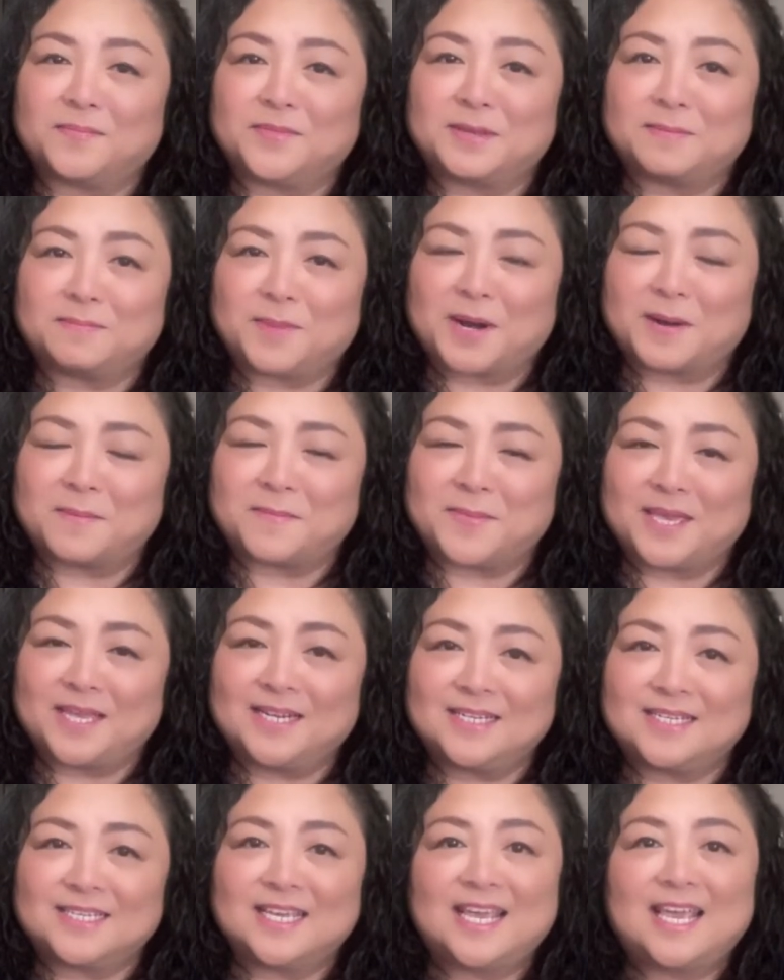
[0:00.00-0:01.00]

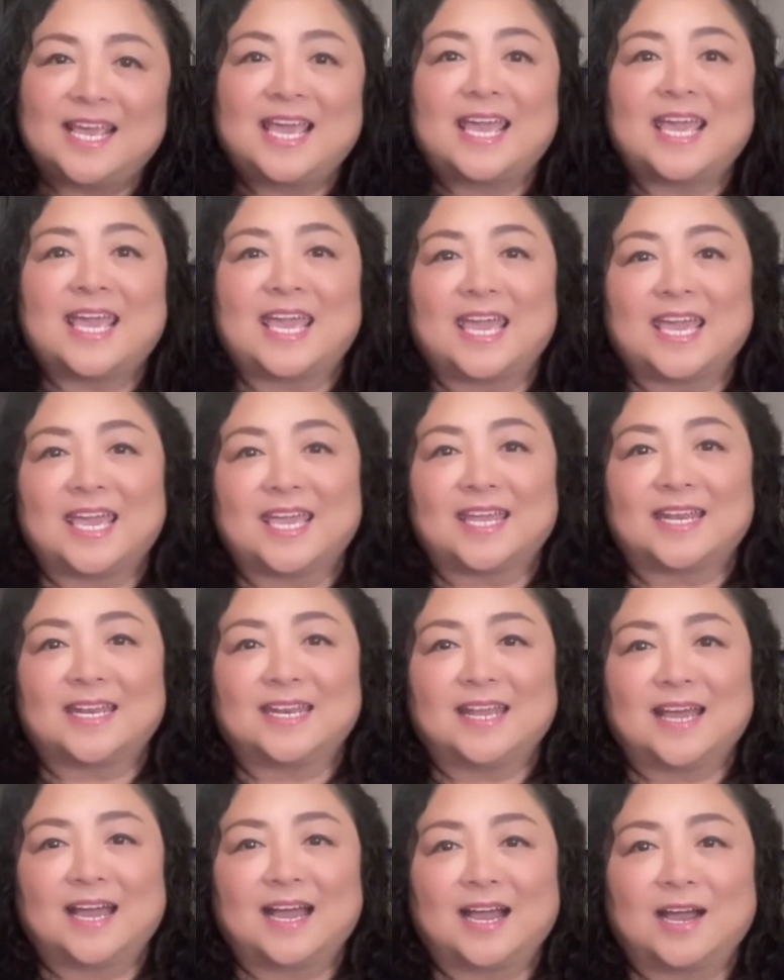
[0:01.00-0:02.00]
department.
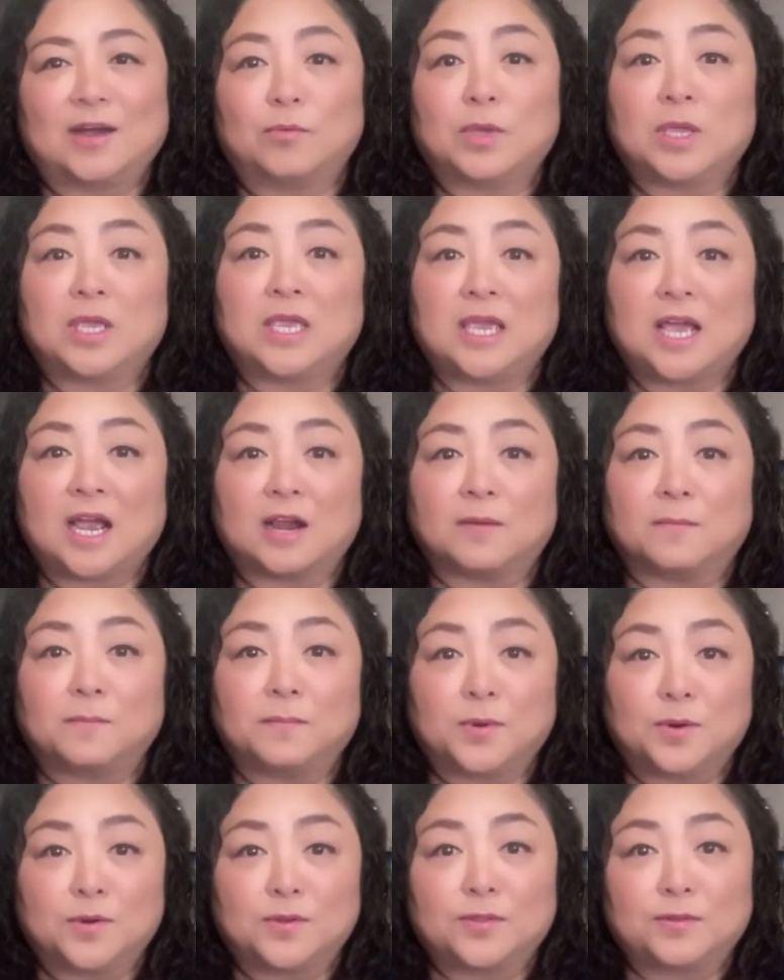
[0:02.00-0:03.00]
And we are
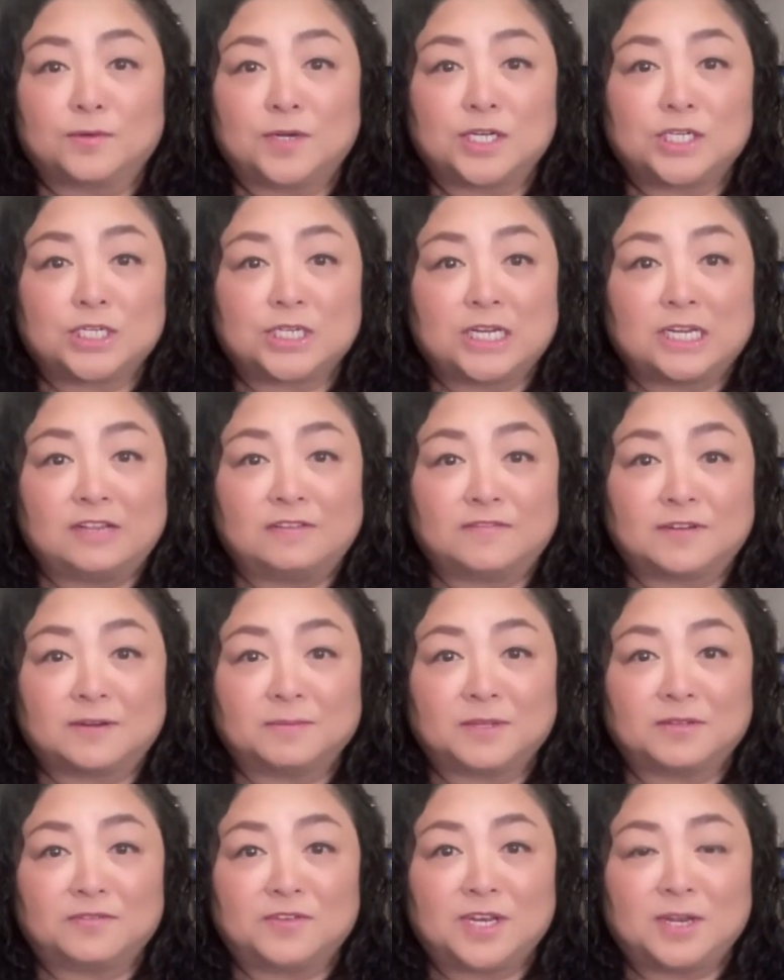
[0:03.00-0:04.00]
both originally
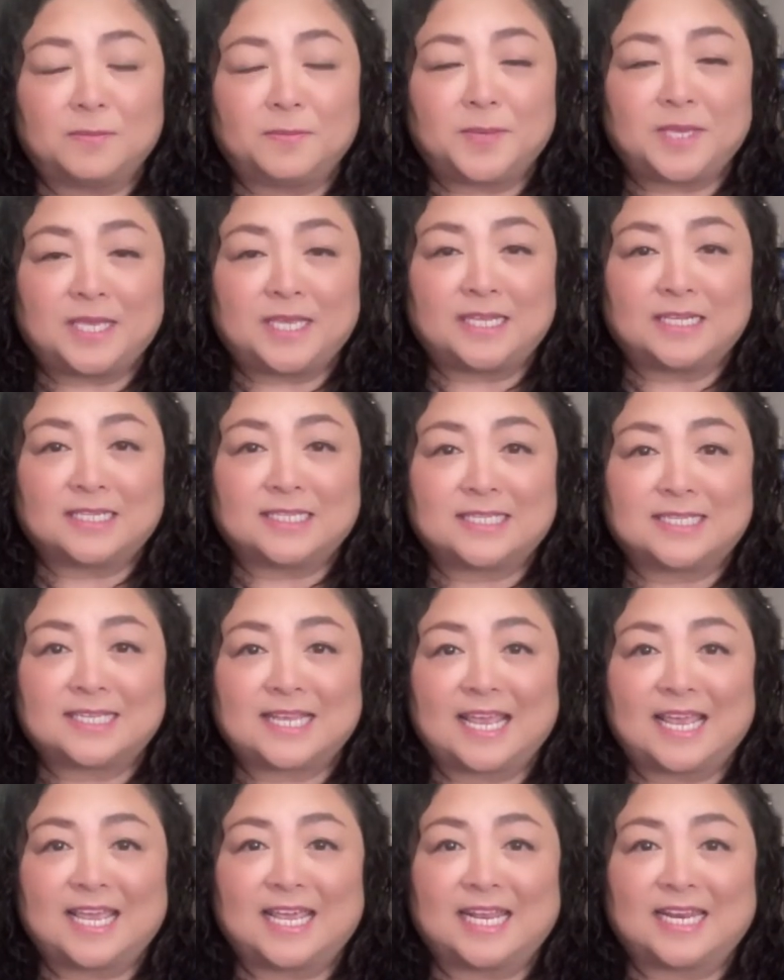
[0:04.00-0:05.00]
from the
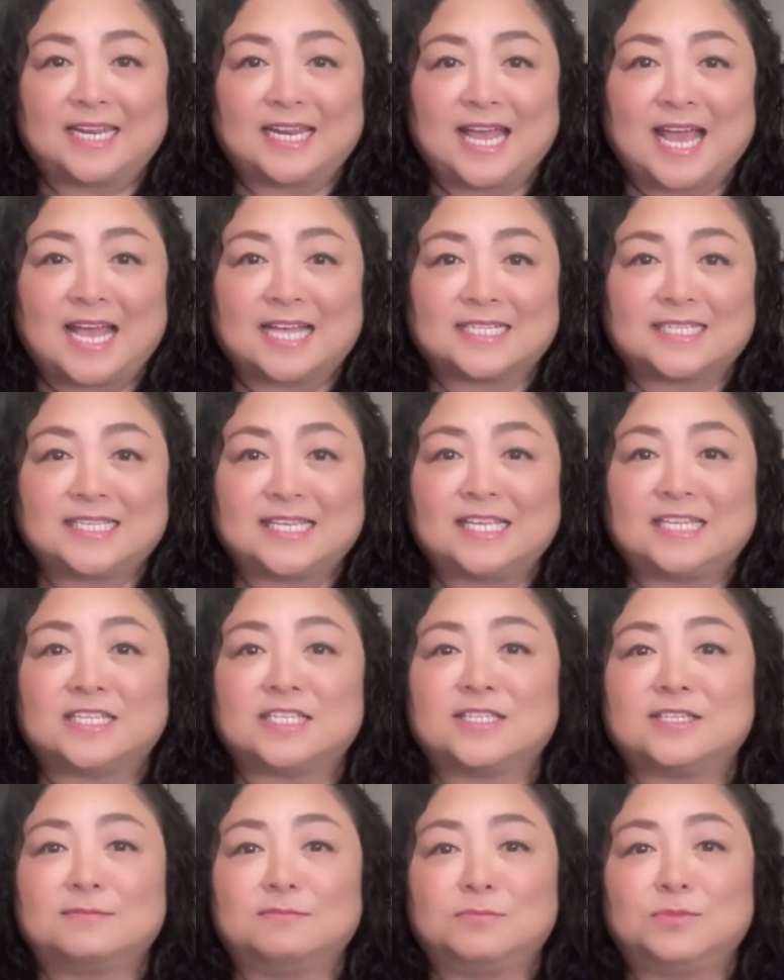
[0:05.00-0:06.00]
Philippines and has
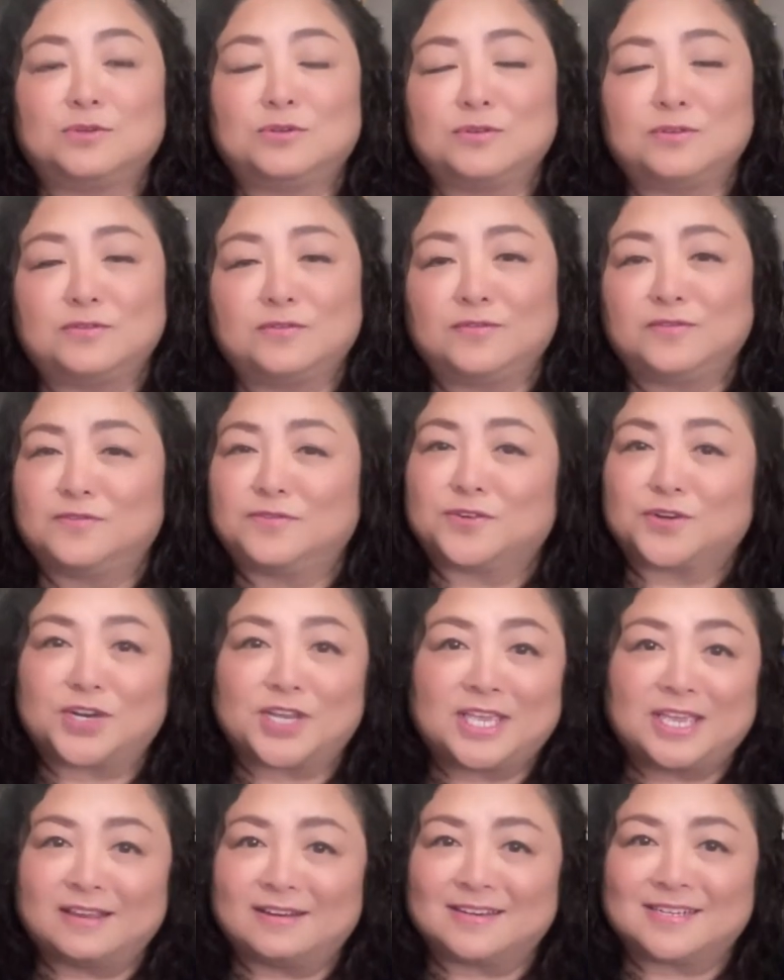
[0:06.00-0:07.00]
since moved
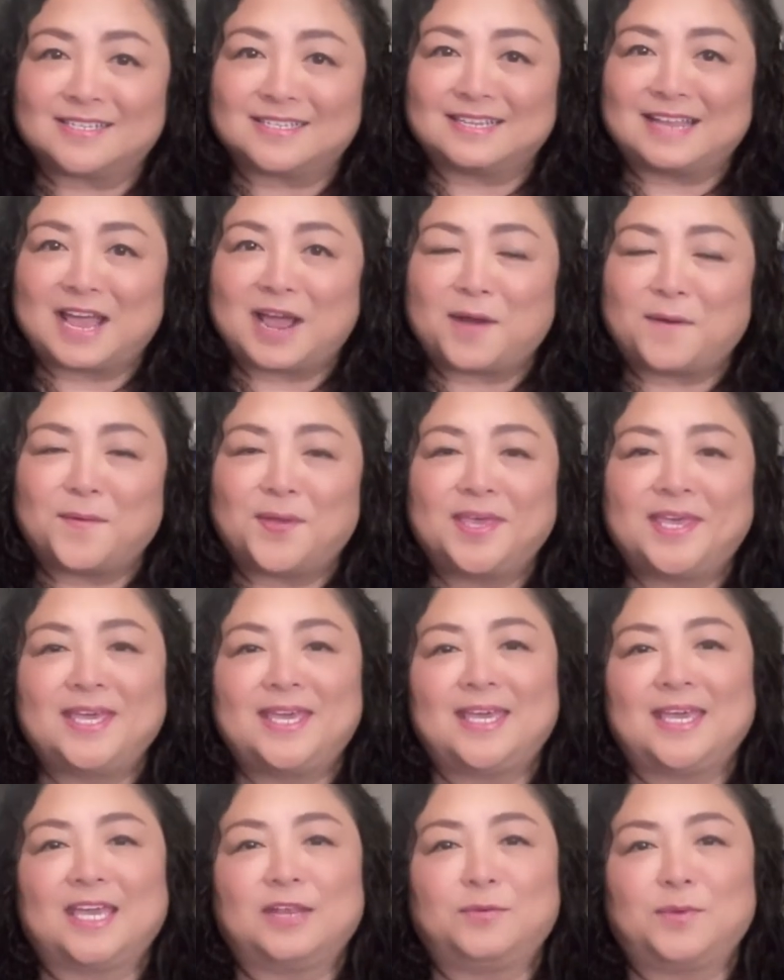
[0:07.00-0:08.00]
for years now,
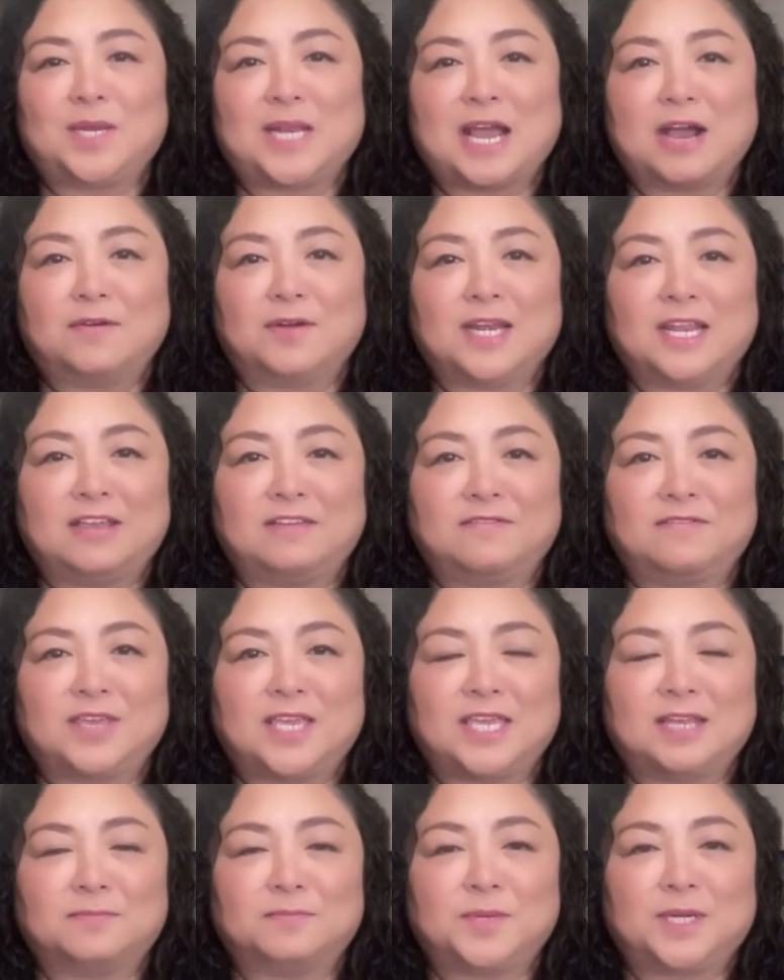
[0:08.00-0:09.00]
and we now live
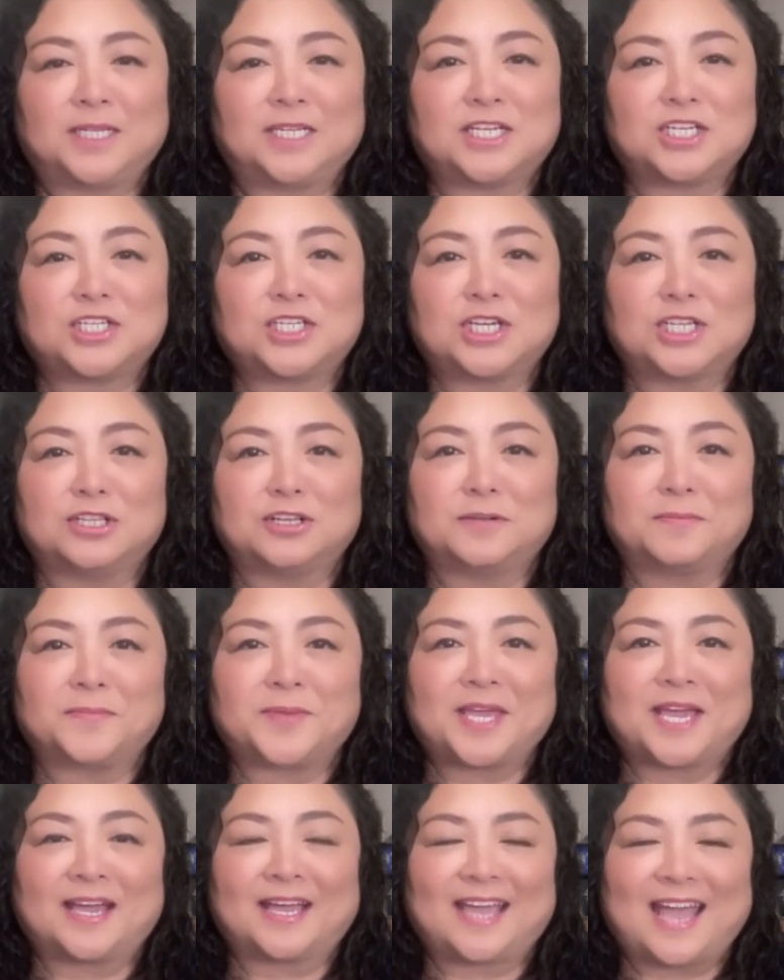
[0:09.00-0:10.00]
in British
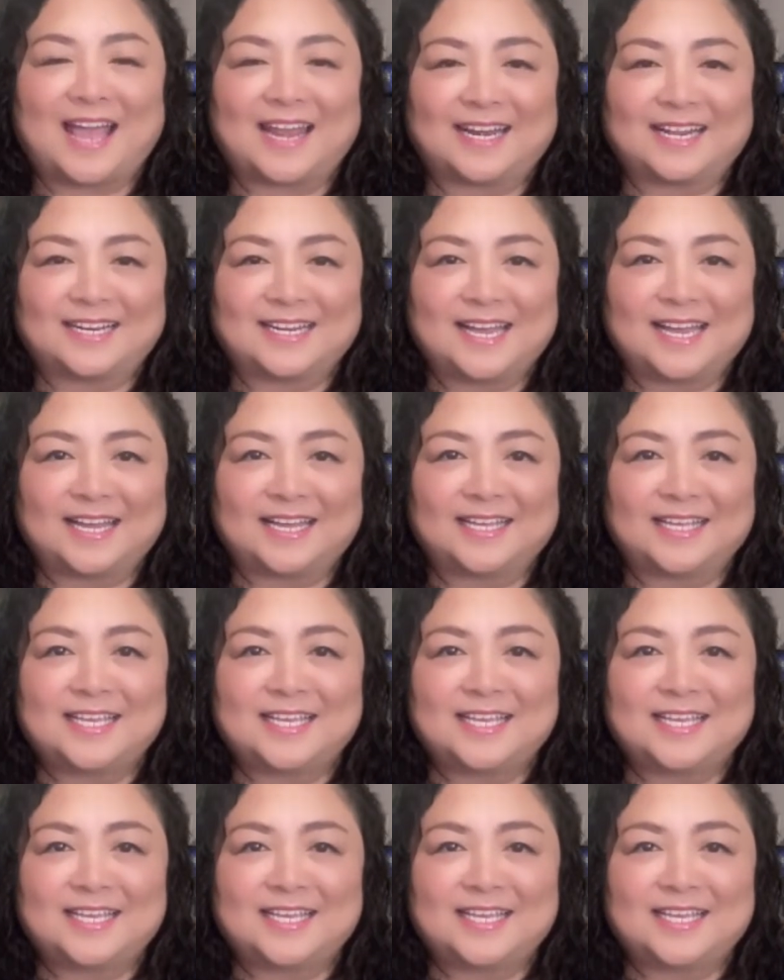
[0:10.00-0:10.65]
Columbia, Canada.